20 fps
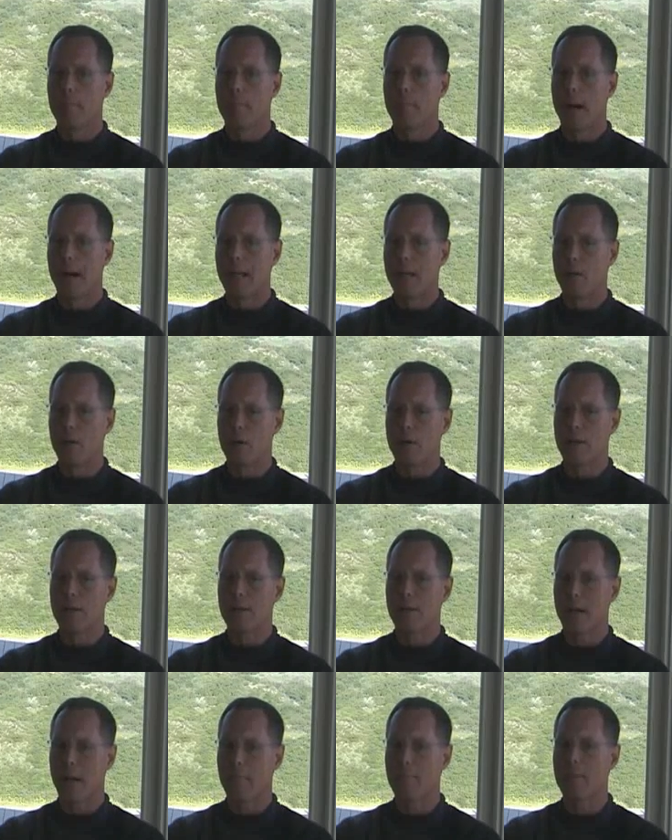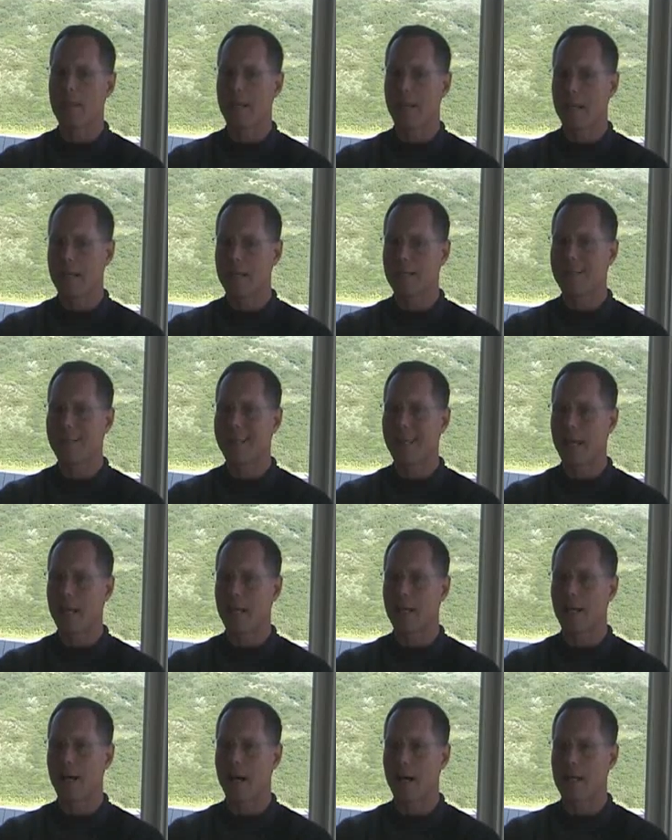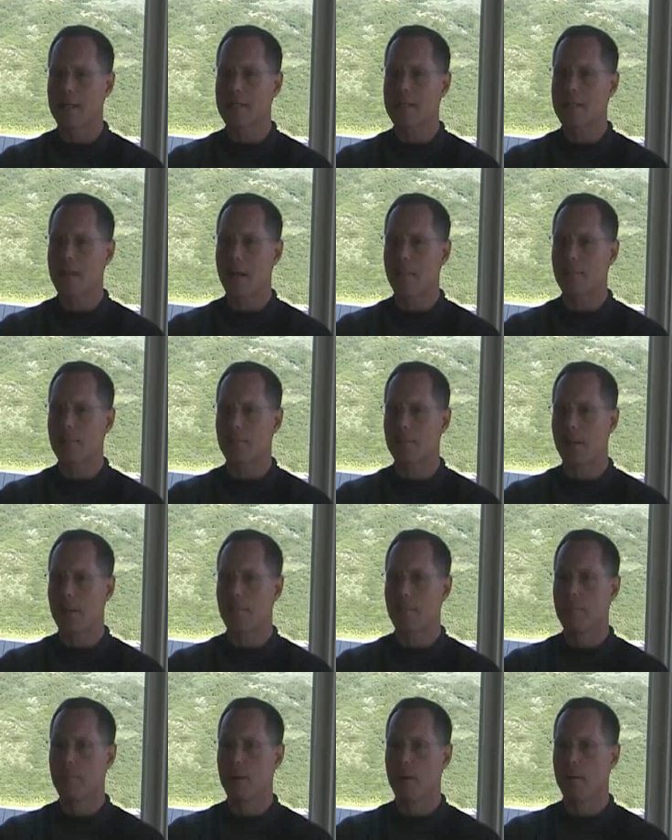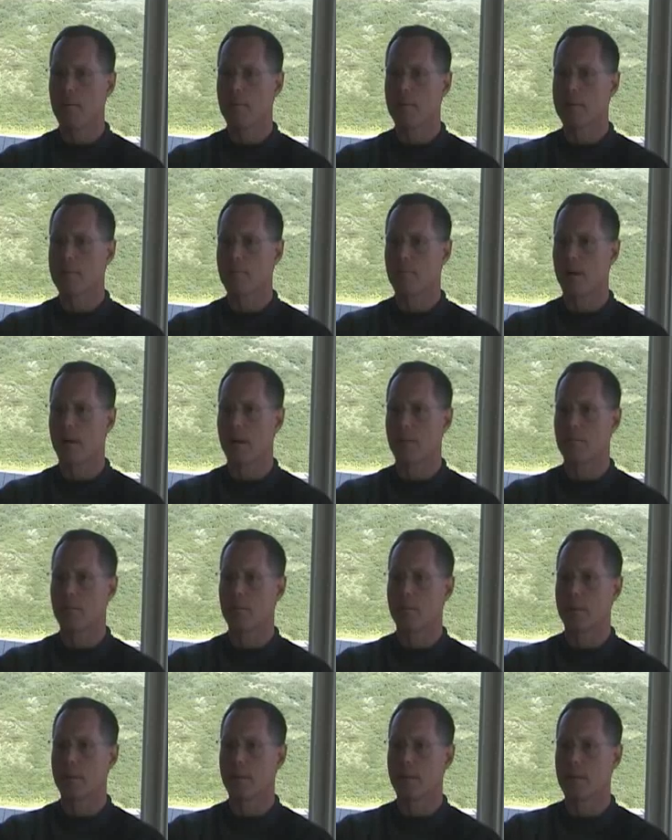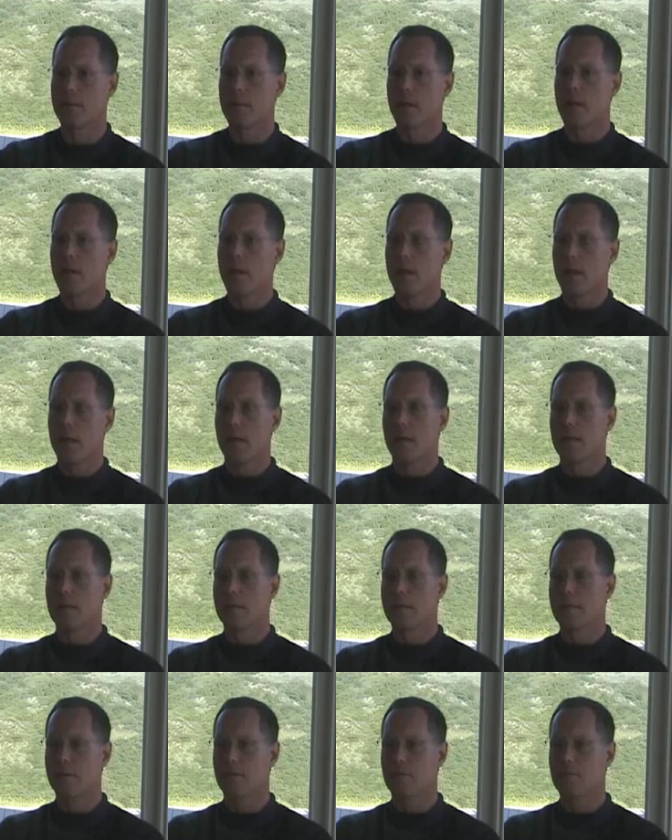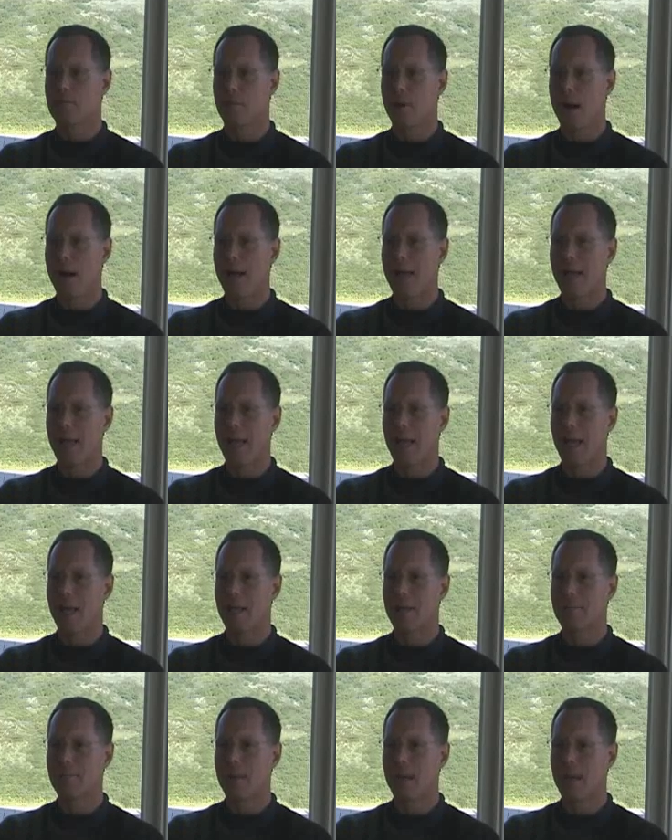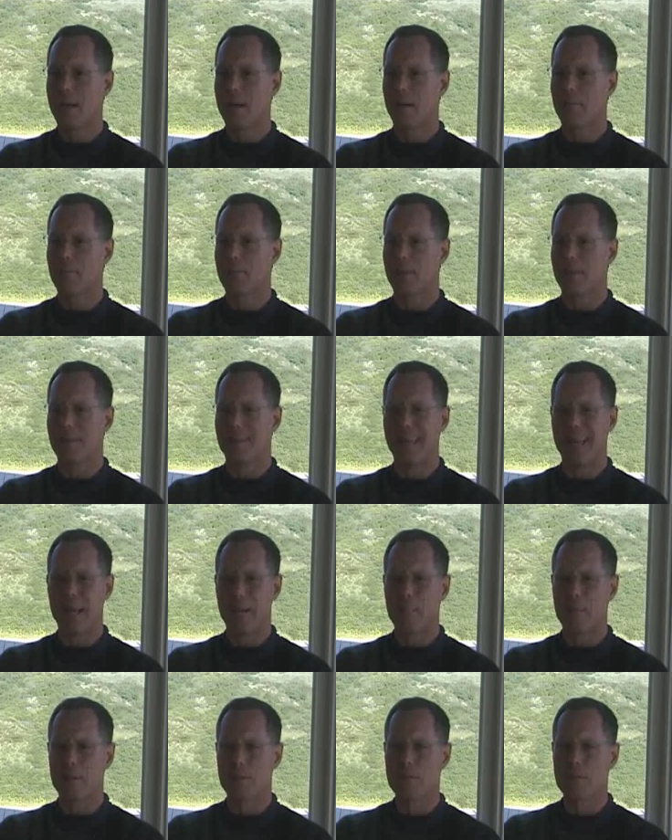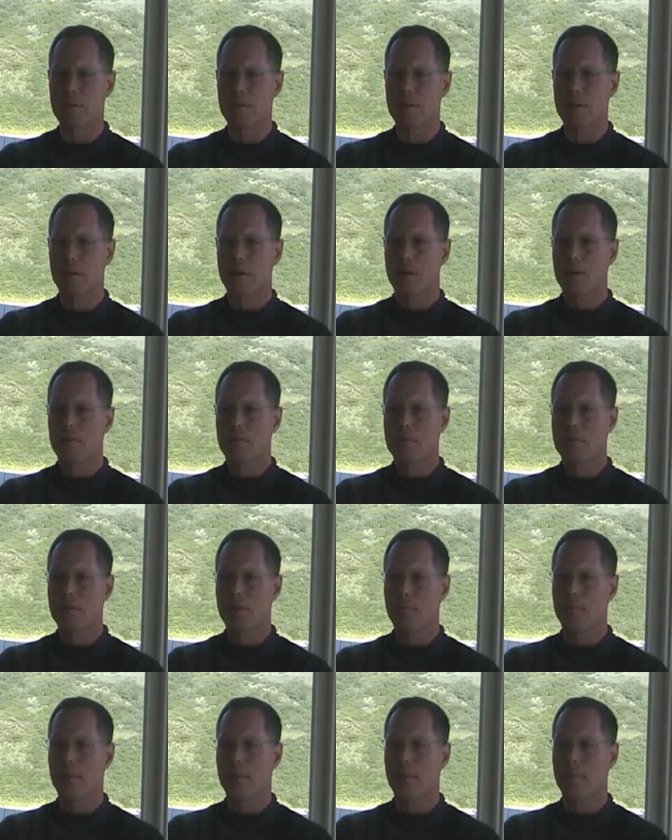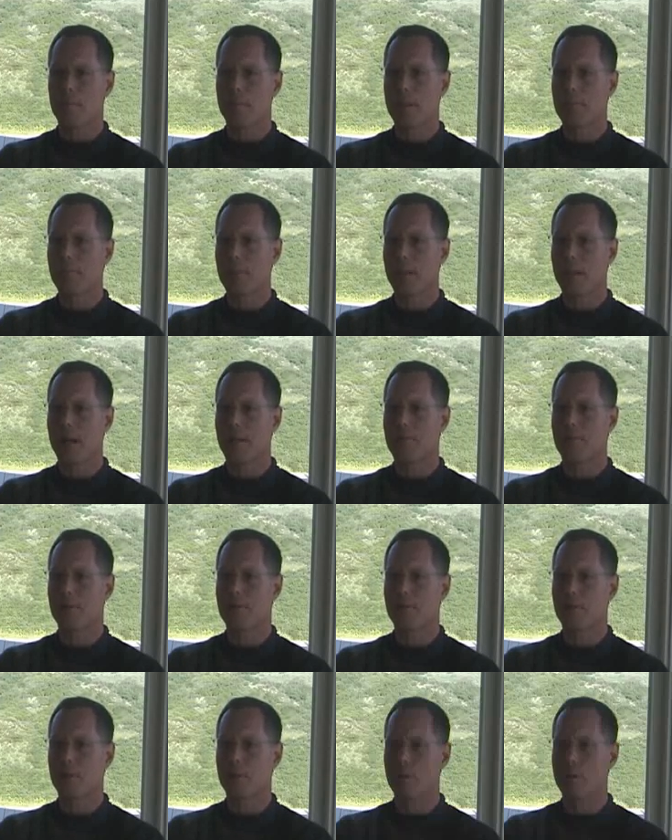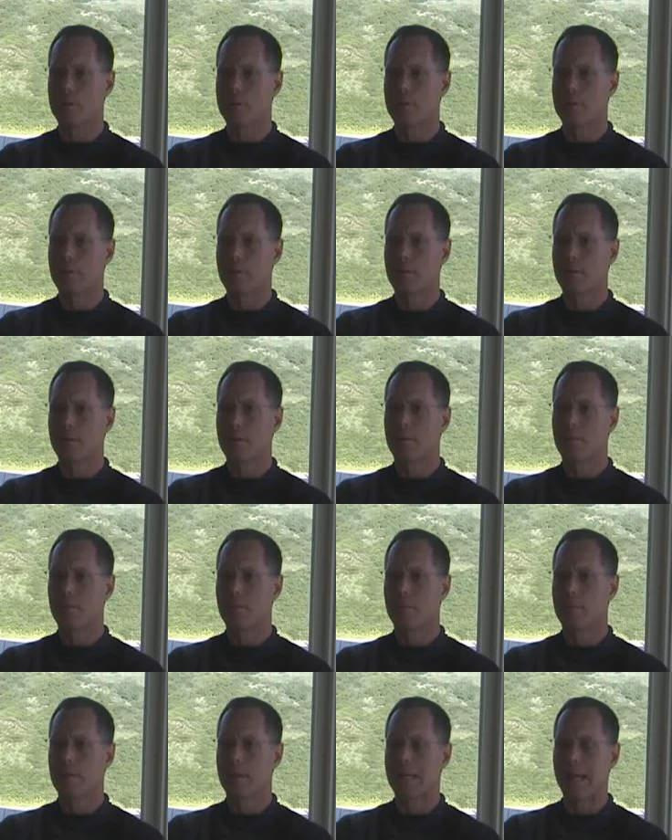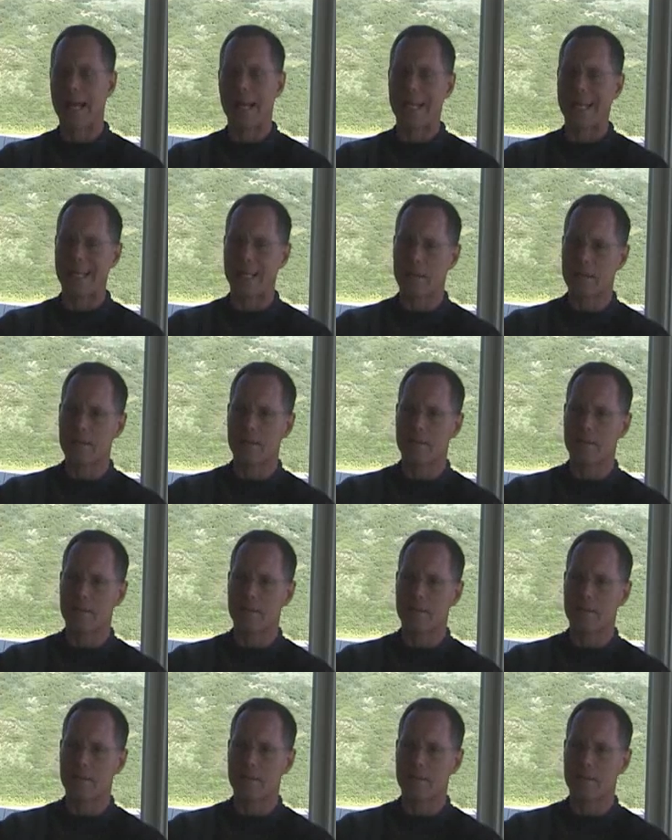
I'm beginning to get a concept, and maybe part of the reason why I'm doing this is to try and make up the damage for some of the people I've influenced getting into